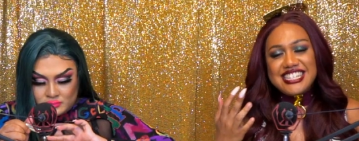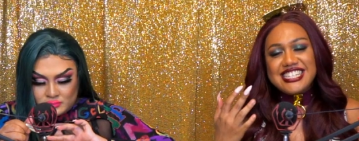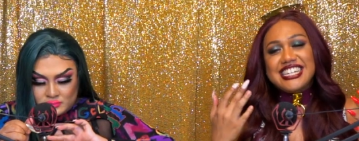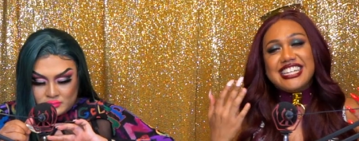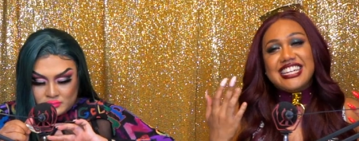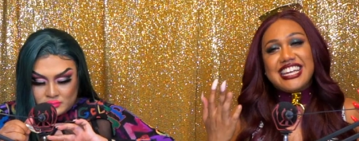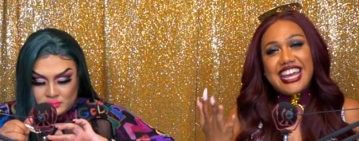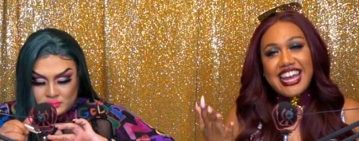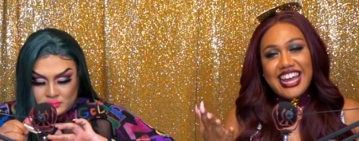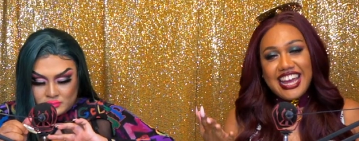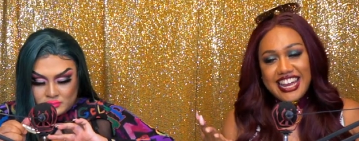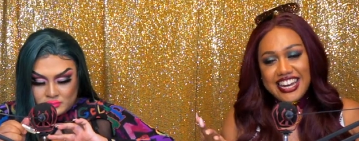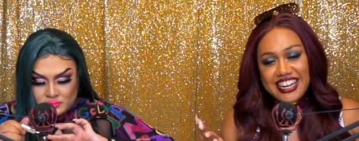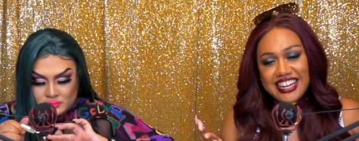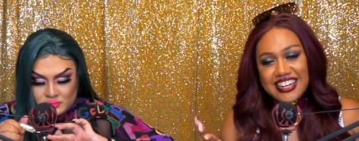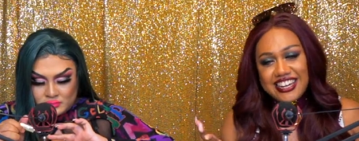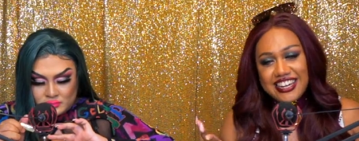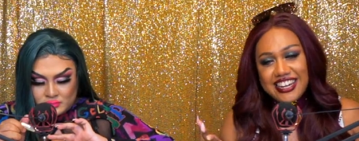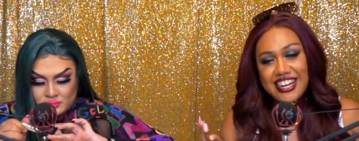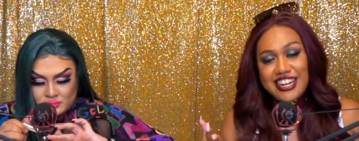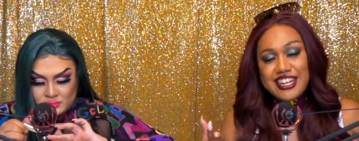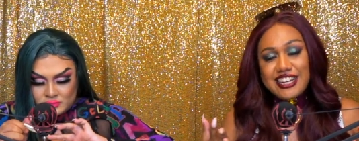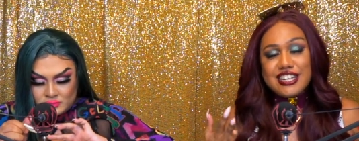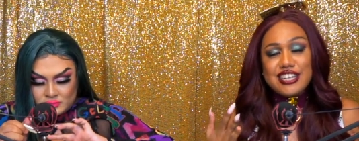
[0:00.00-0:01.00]
Speaker 1: she
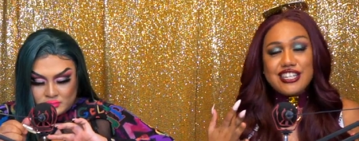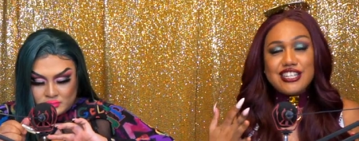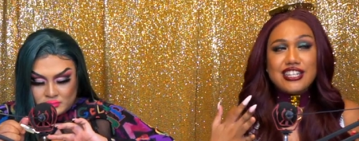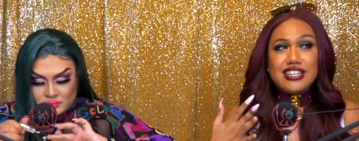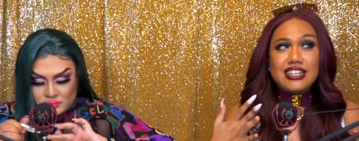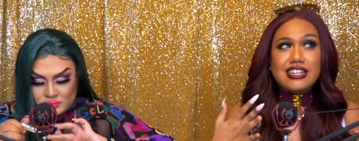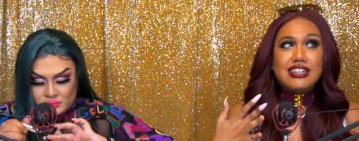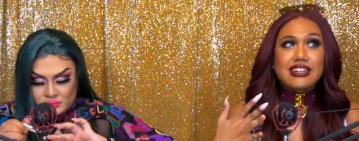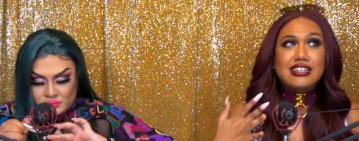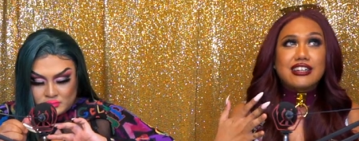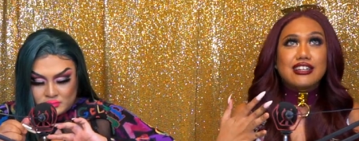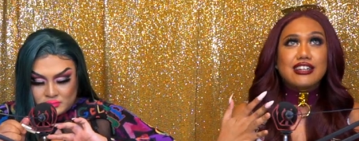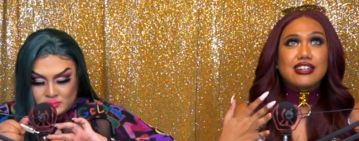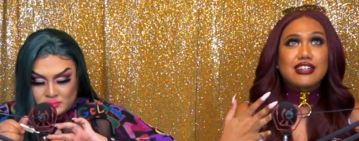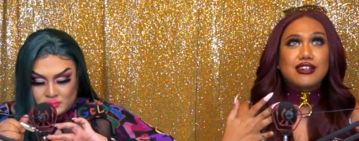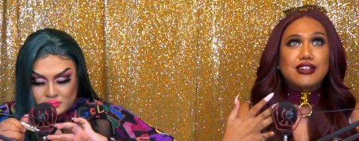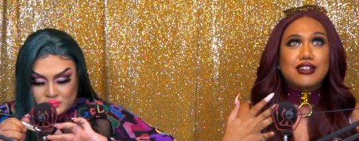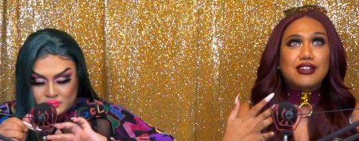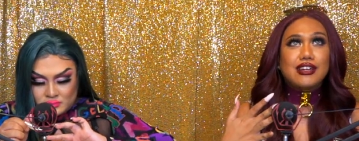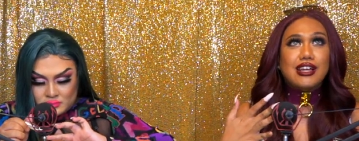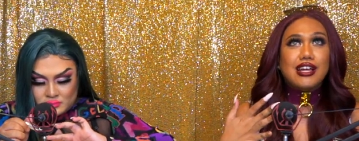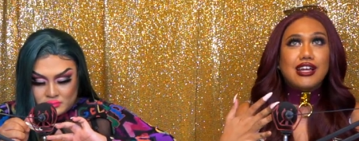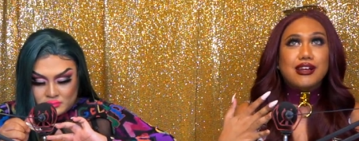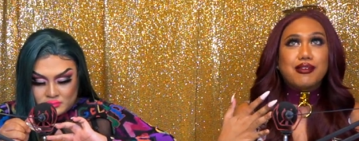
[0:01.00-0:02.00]
can. Like the
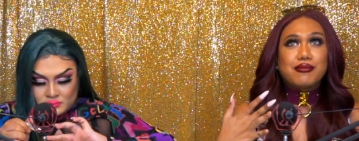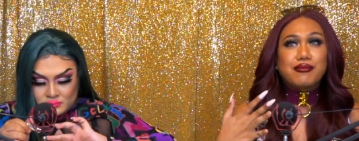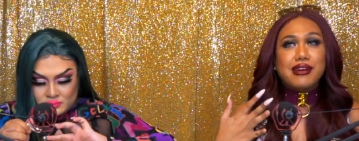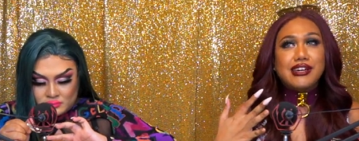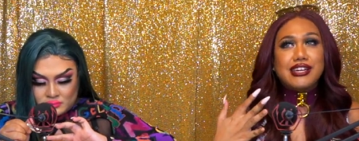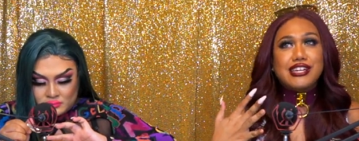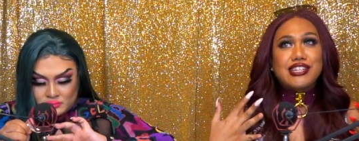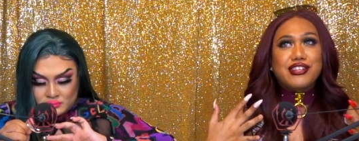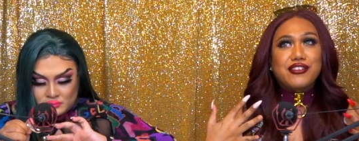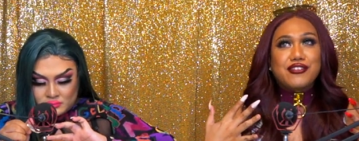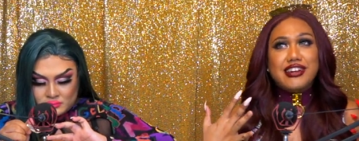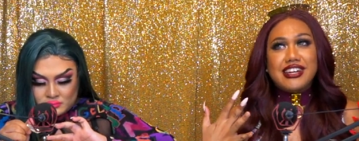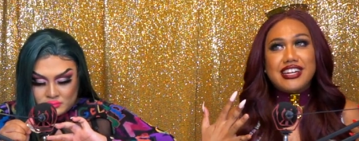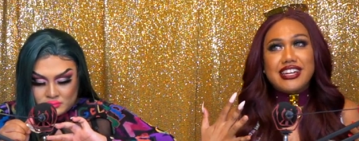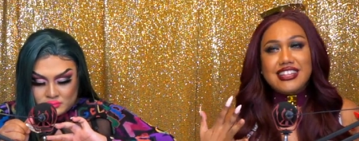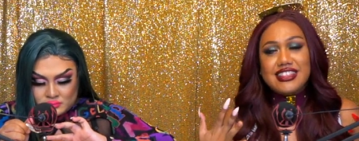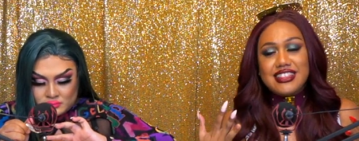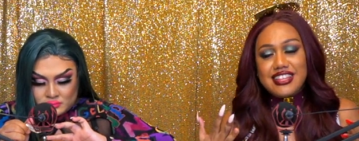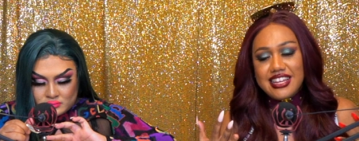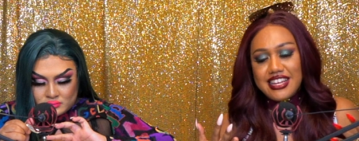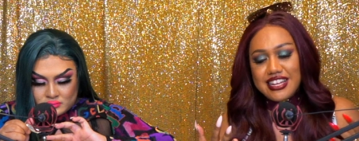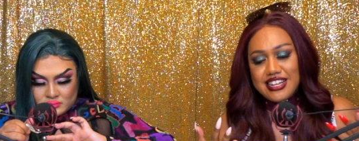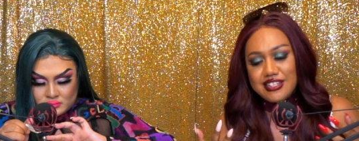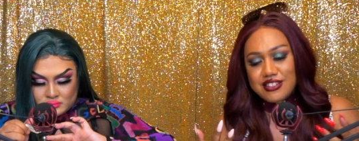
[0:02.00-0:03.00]
like
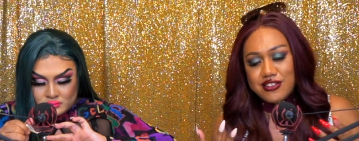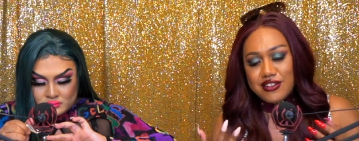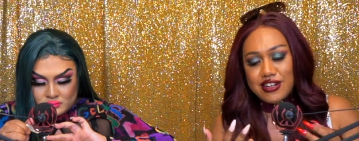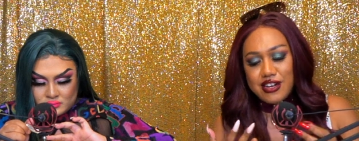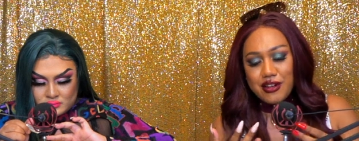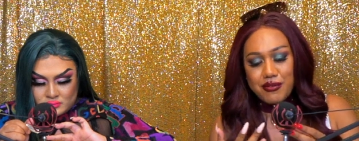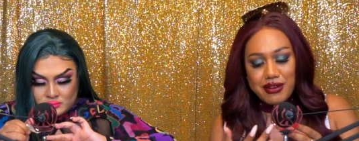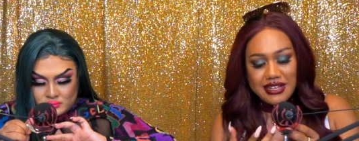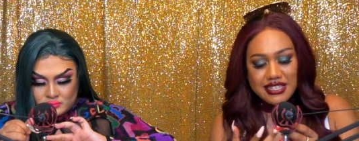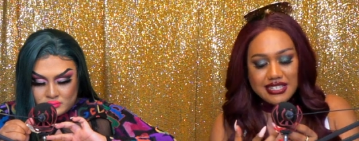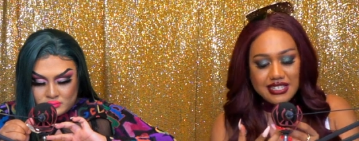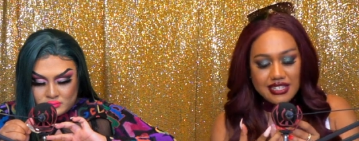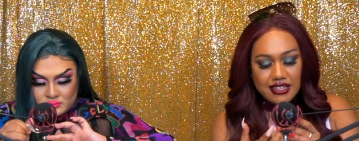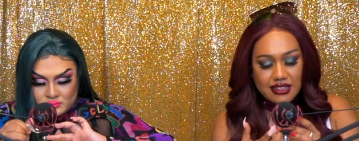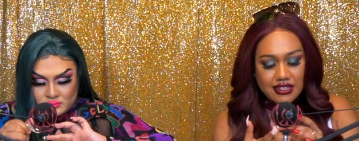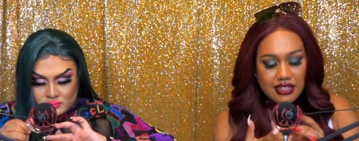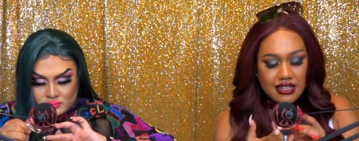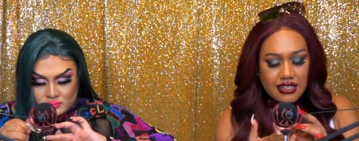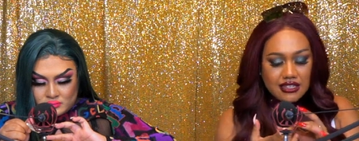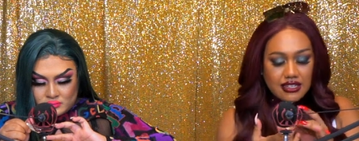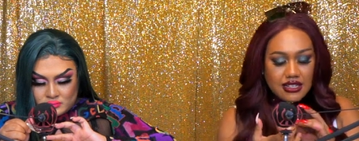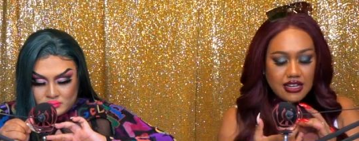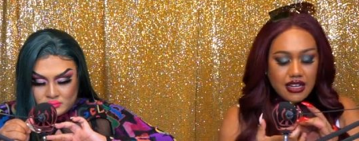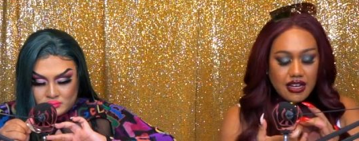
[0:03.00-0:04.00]
Mediterranean things or like Western
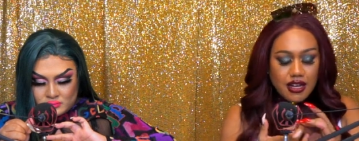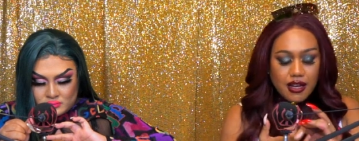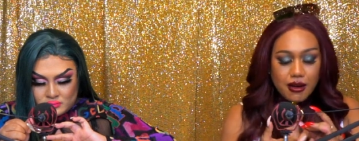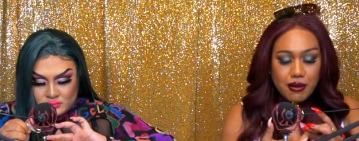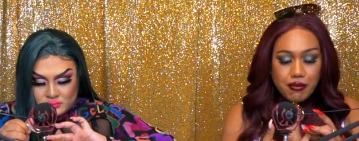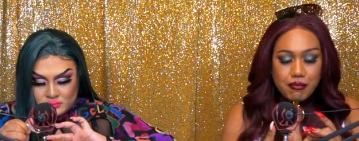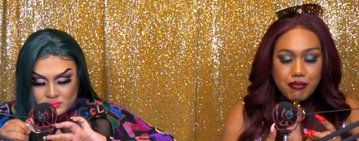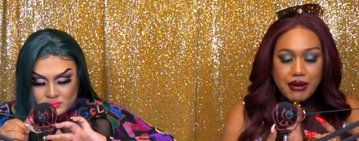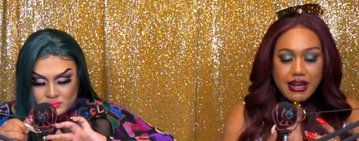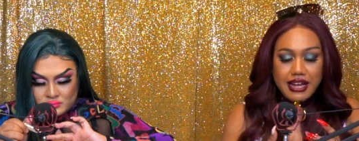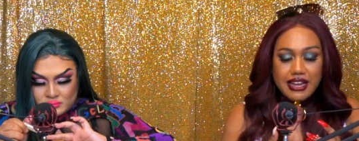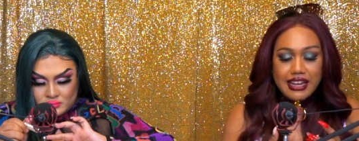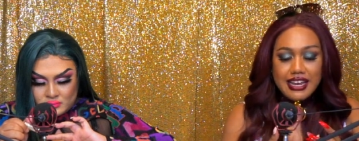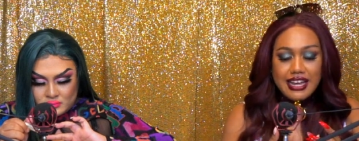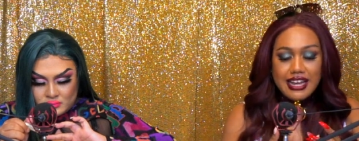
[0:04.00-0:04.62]
things, but